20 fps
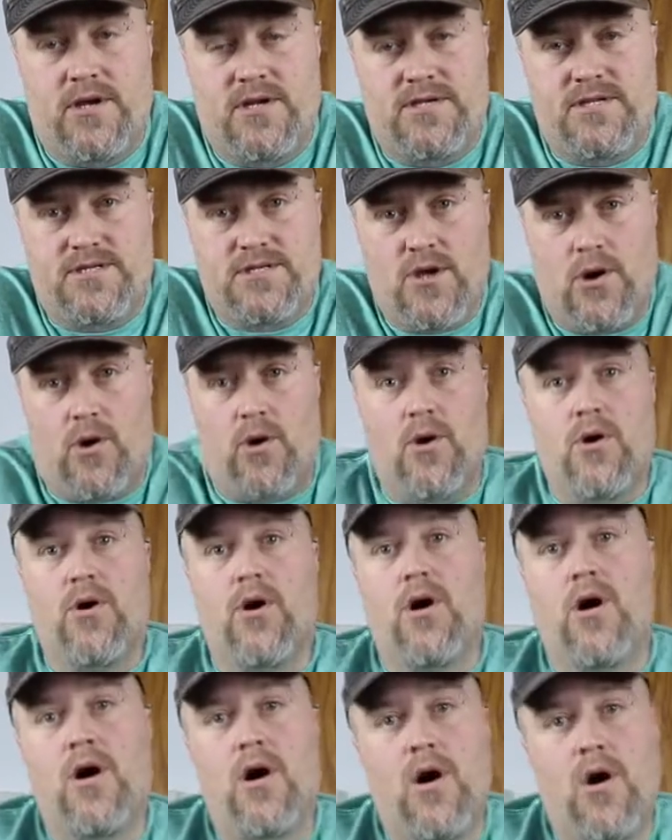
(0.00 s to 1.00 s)
So
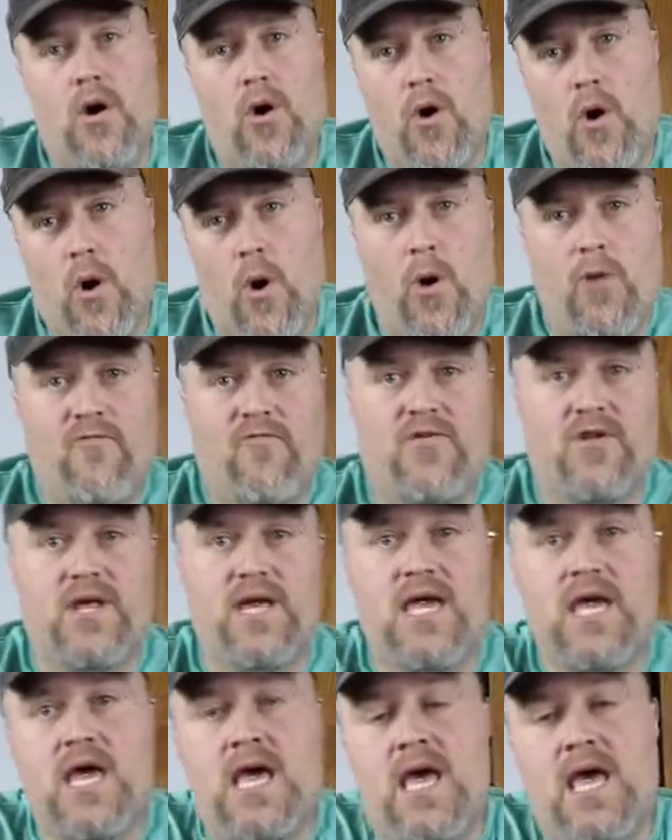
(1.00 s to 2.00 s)

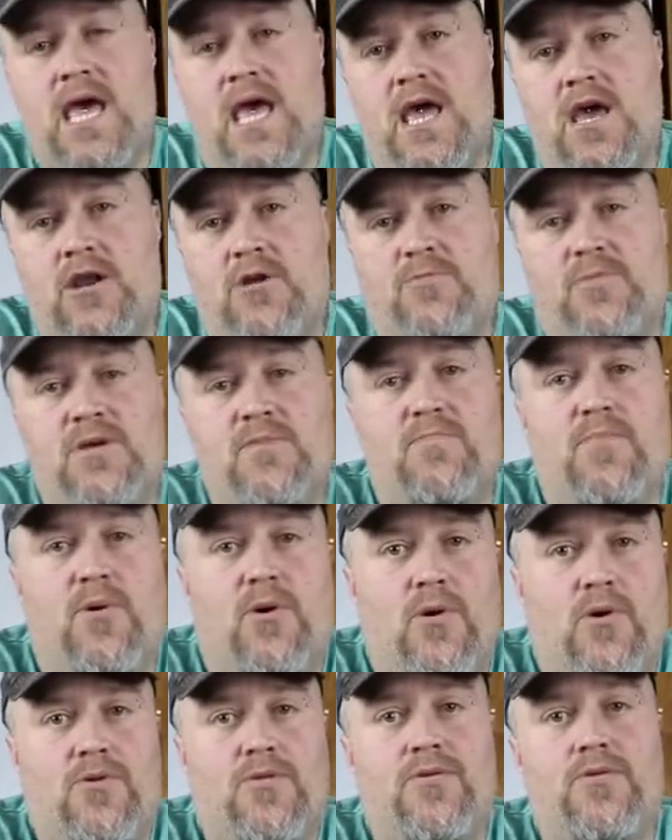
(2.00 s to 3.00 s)
hopefully it'll be
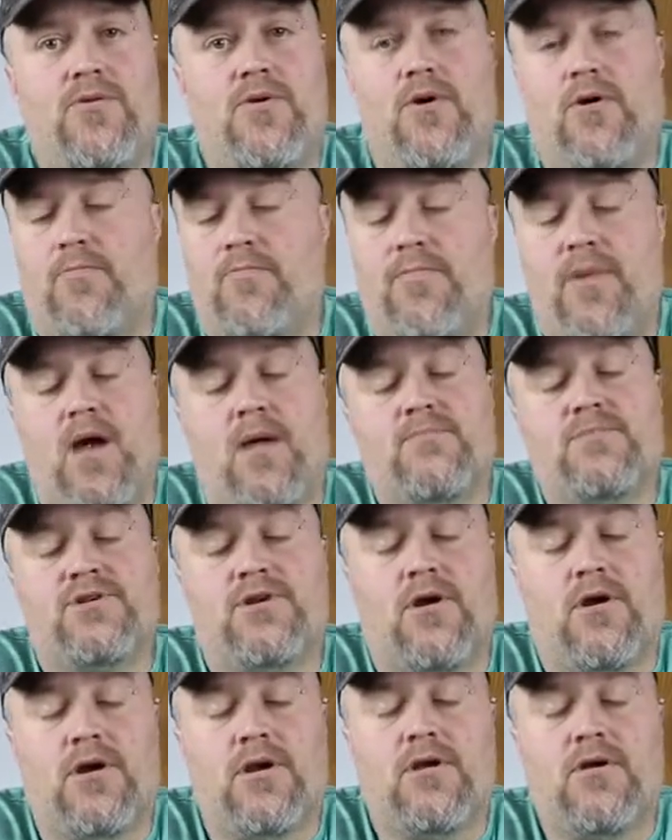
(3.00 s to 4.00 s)

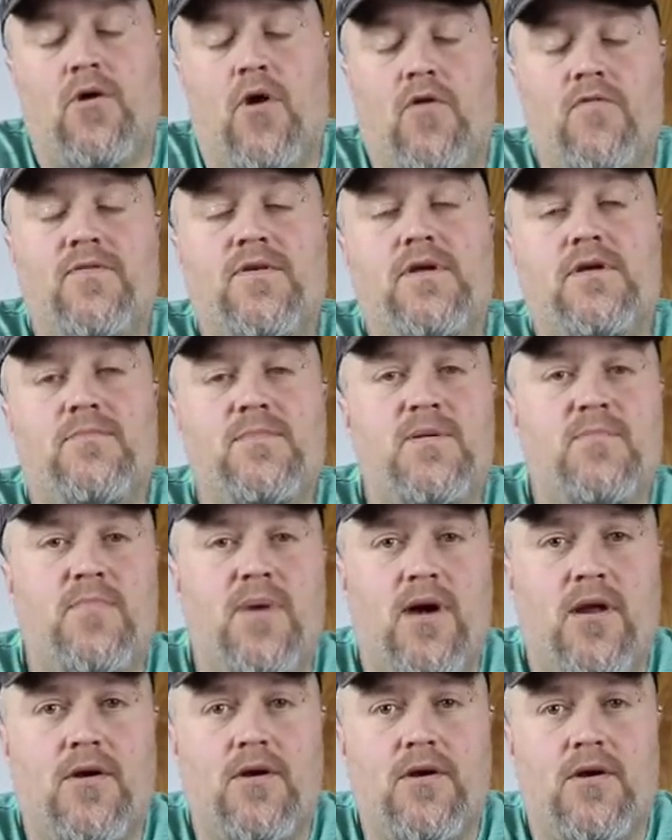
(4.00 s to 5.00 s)
hopefully it'll be
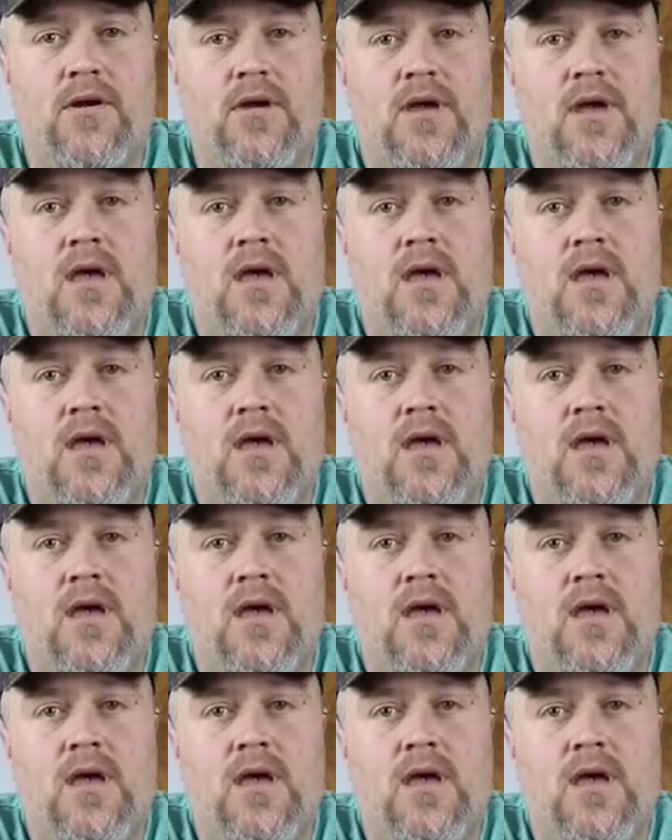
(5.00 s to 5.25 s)
better